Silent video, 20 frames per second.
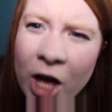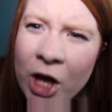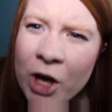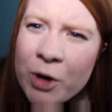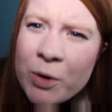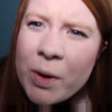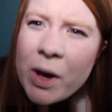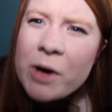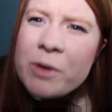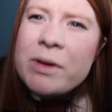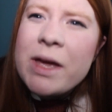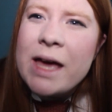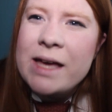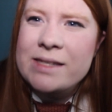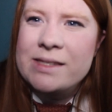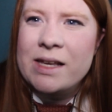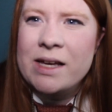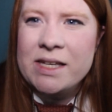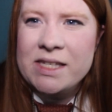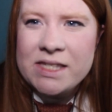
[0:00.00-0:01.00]
Oh
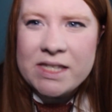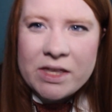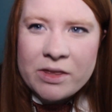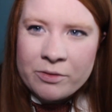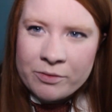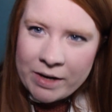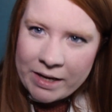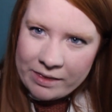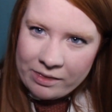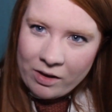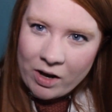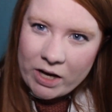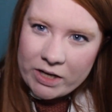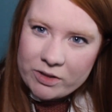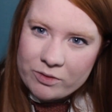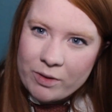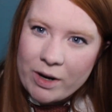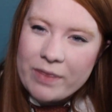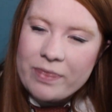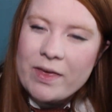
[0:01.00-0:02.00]
yes, I see the red
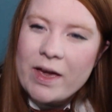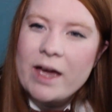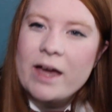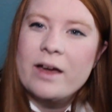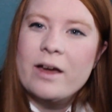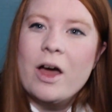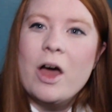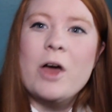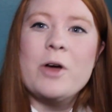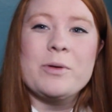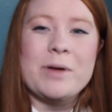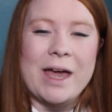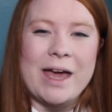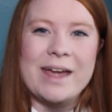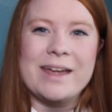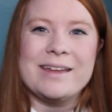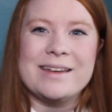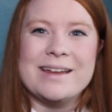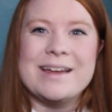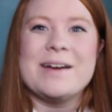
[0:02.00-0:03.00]
light right there.
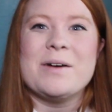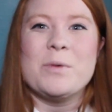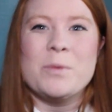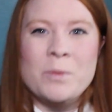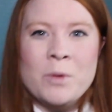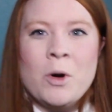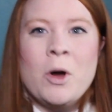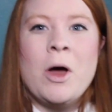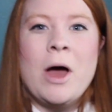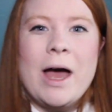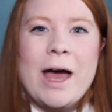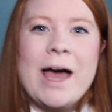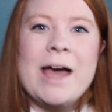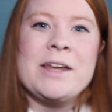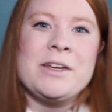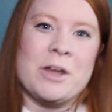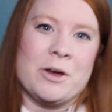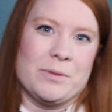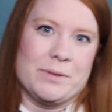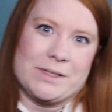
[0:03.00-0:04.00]
Okay.
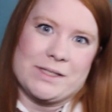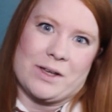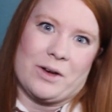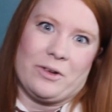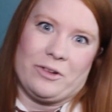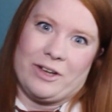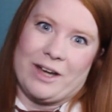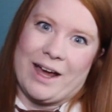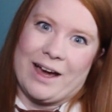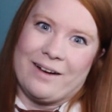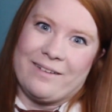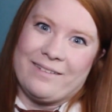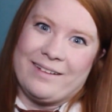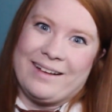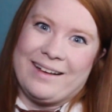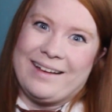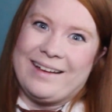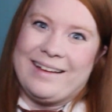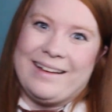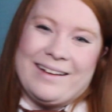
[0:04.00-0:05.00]
I know it's on now.
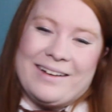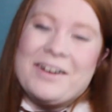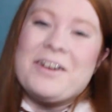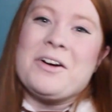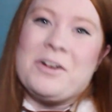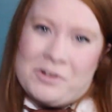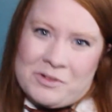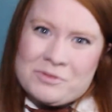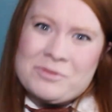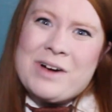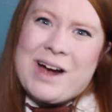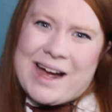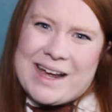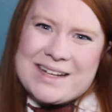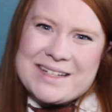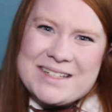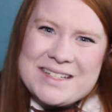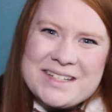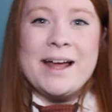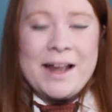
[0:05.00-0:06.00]

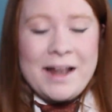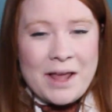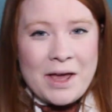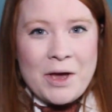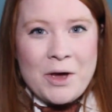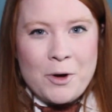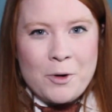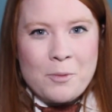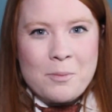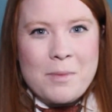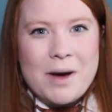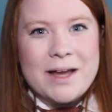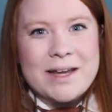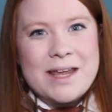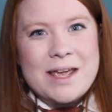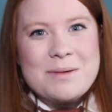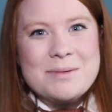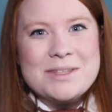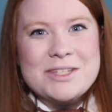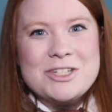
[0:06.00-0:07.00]
Right, hello, my
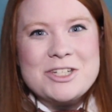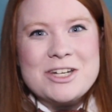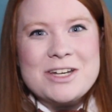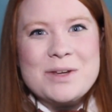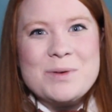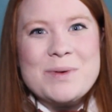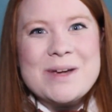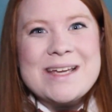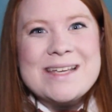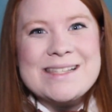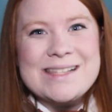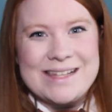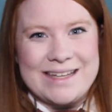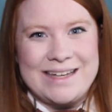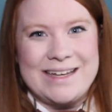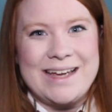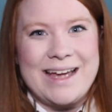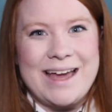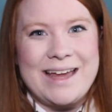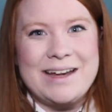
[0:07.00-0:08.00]
name is Ginny
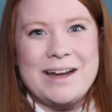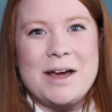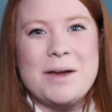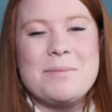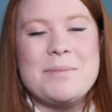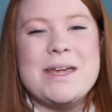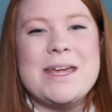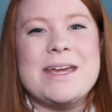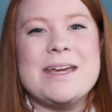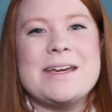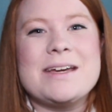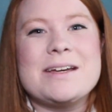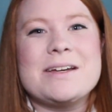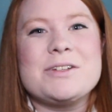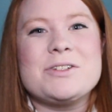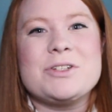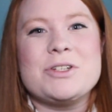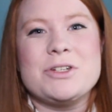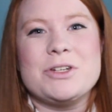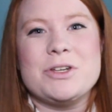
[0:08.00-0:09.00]
Weasley, and I'm
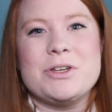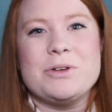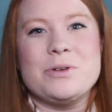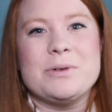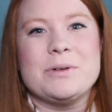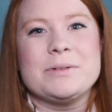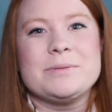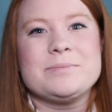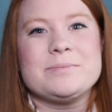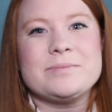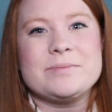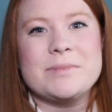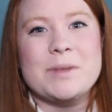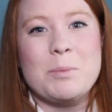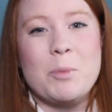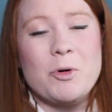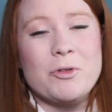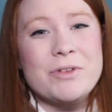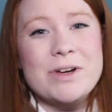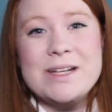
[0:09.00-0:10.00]
here to do
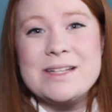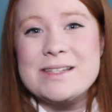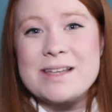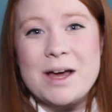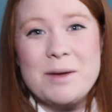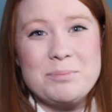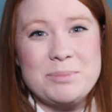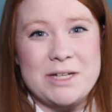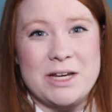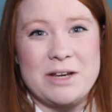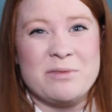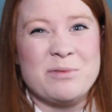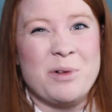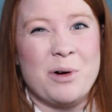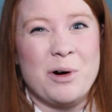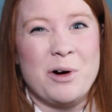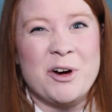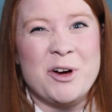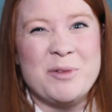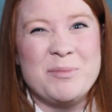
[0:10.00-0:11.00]
Maureen's update
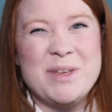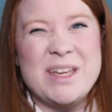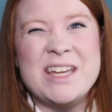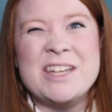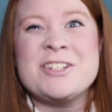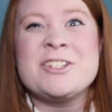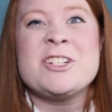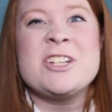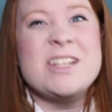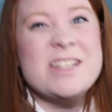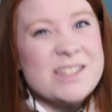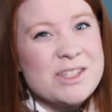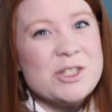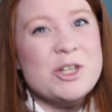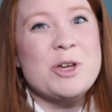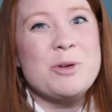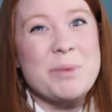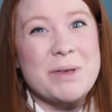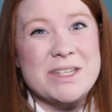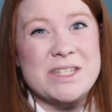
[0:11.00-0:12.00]
for her because she is
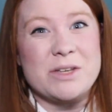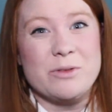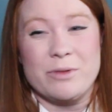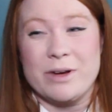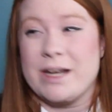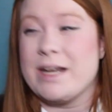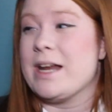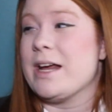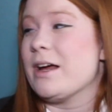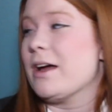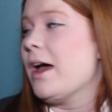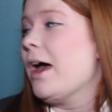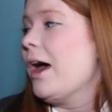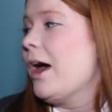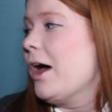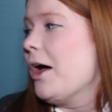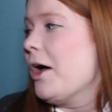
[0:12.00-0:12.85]
too busy reading